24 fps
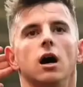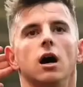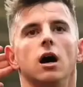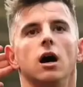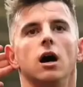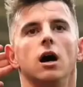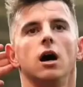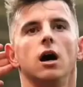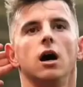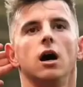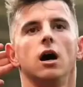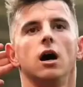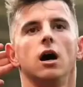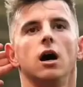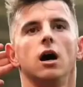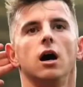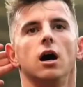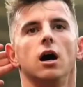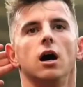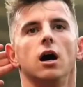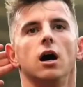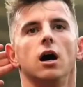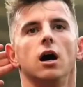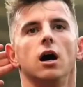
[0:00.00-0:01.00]

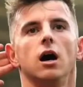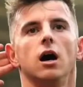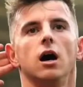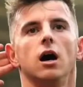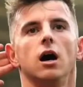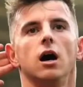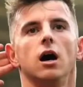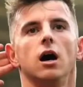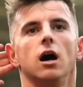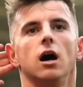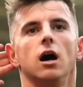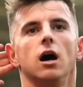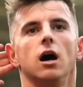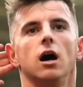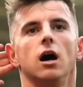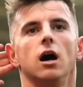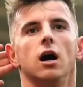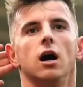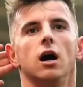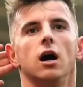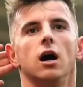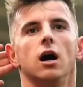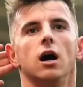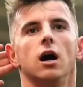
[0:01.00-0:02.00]

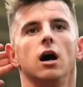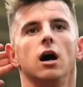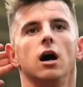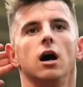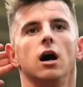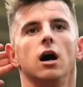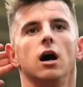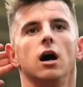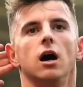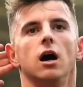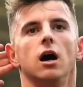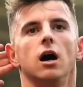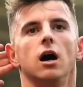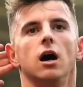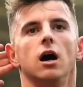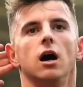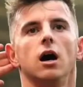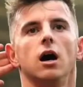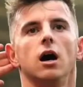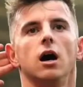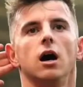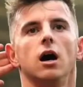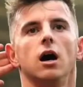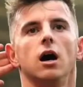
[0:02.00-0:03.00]

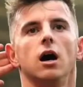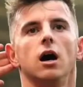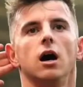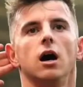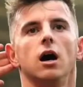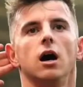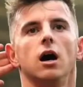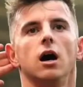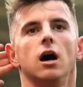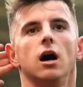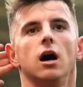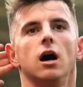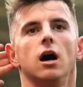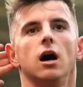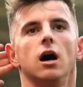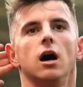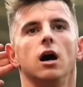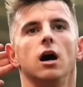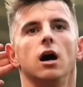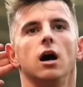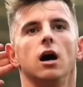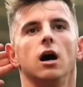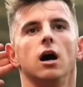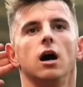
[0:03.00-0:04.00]

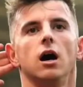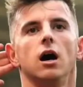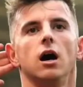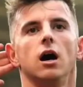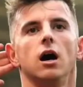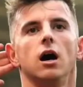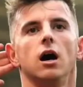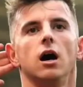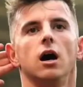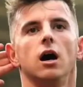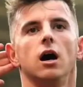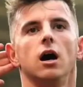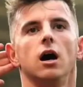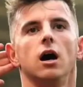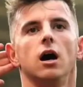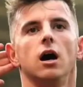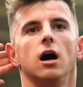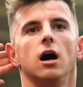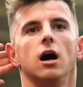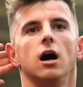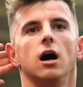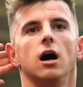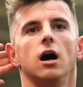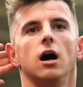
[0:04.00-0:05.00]

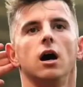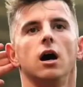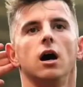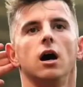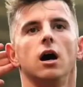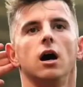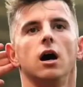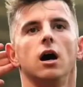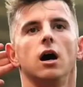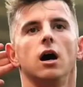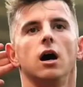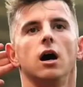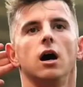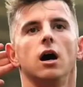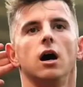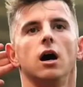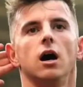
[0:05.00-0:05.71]
This person isn't speaking.